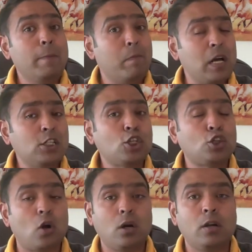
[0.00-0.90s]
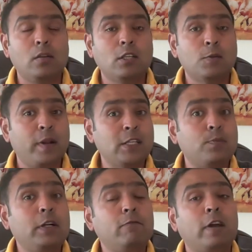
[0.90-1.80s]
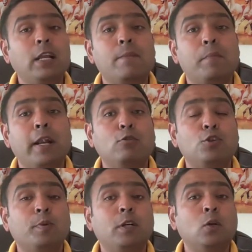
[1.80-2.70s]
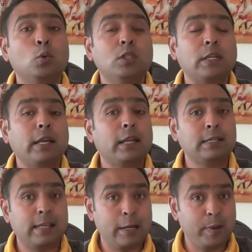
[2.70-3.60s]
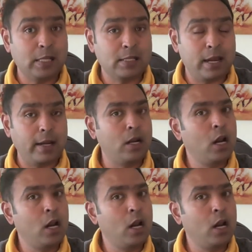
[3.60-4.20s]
much stronger in this placement when compared to Jupiter, who's sitting in its inimical sign.